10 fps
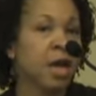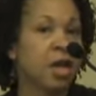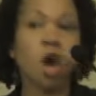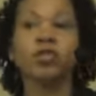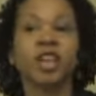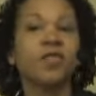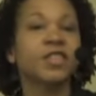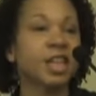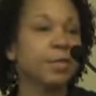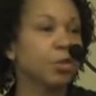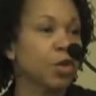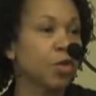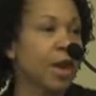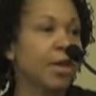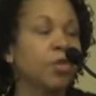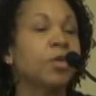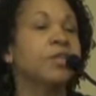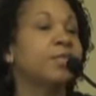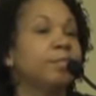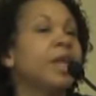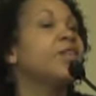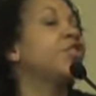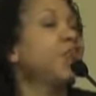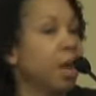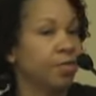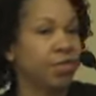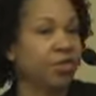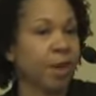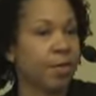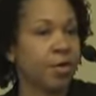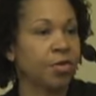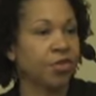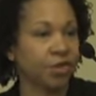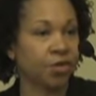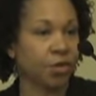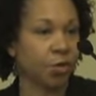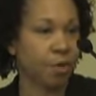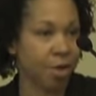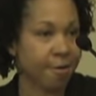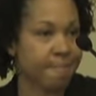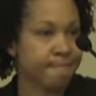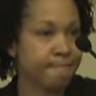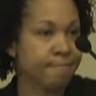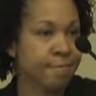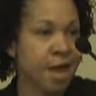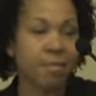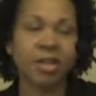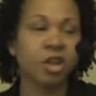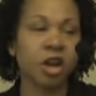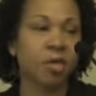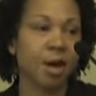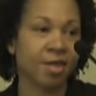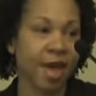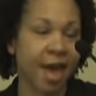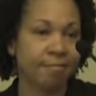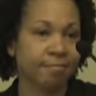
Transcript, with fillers: Low self-esteem is when you can't do as many chin-ups as maybe your sister or your brother. I'm not talking about that.